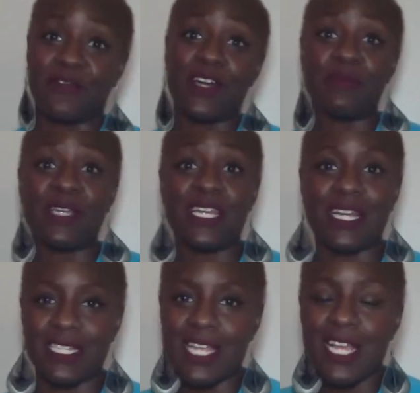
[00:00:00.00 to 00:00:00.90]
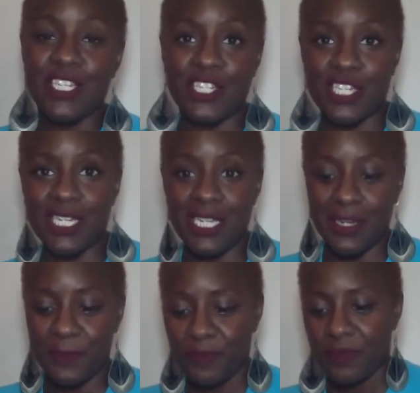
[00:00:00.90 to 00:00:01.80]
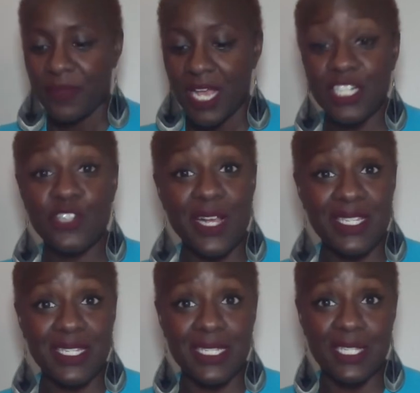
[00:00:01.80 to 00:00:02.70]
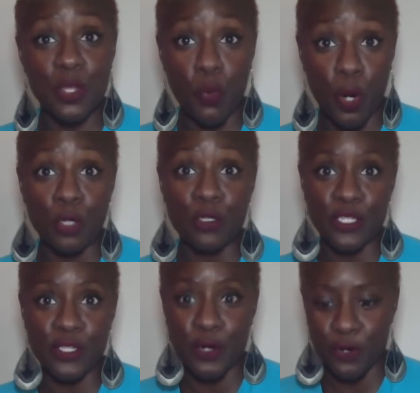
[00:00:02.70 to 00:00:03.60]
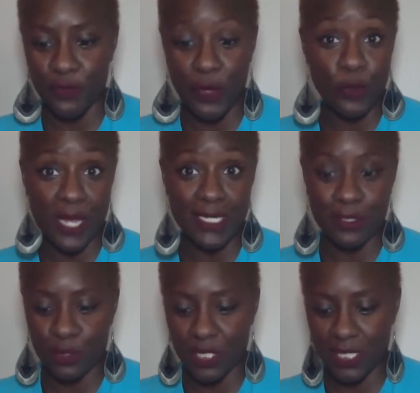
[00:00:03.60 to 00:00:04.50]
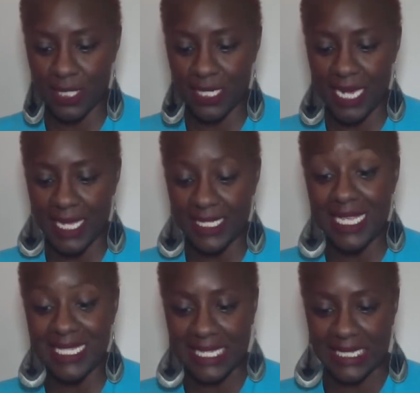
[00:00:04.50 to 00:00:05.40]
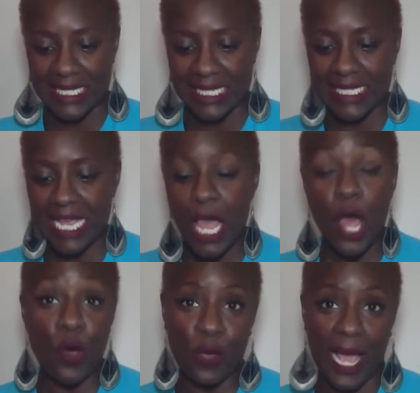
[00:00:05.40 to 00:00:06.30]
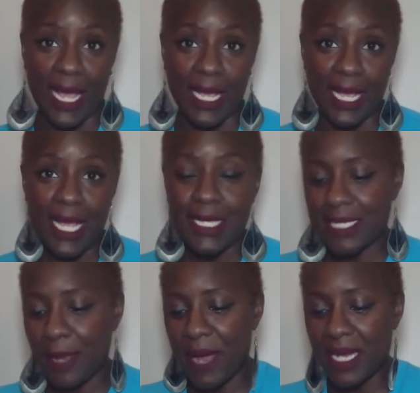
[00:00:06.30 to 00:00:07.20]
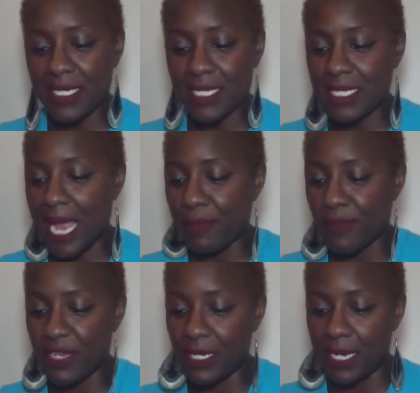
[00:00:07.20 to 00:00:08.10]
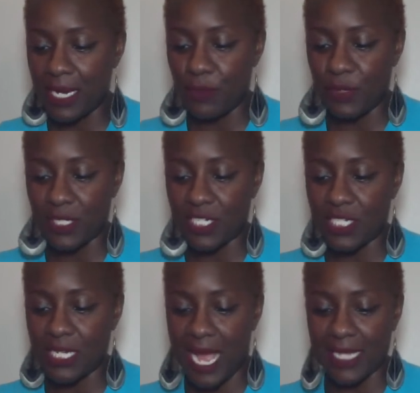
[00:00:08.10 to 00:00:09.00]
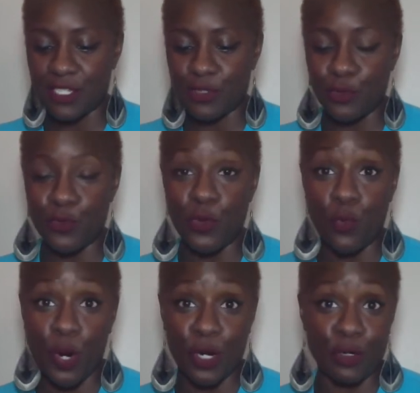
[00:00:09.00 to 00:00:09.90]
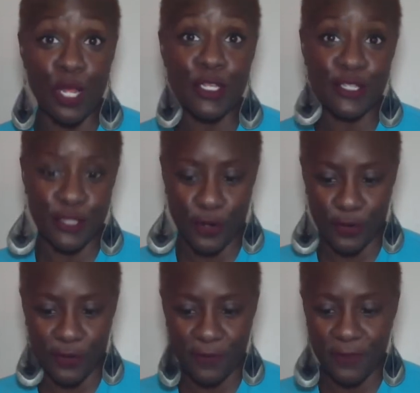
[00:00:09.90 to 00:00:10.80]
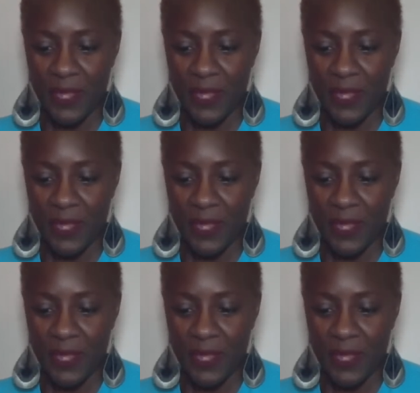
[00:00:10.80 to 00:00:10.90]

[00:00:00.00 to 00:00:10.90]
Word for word: funny because she addresses the word serve. Okay, so this is the next sentence. Okay, somebody just hyperventilated when she got to the word serve.